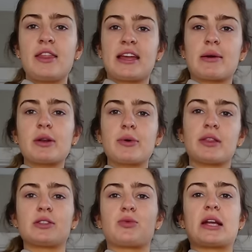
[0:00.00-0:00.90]
I think I'm going to wear
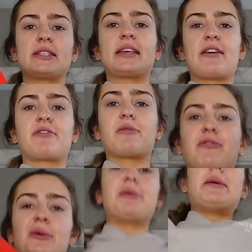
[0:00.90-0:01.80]
this red set from
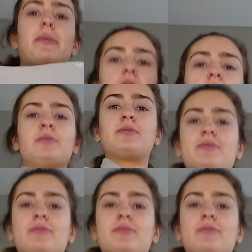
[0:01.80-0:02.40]
Free People.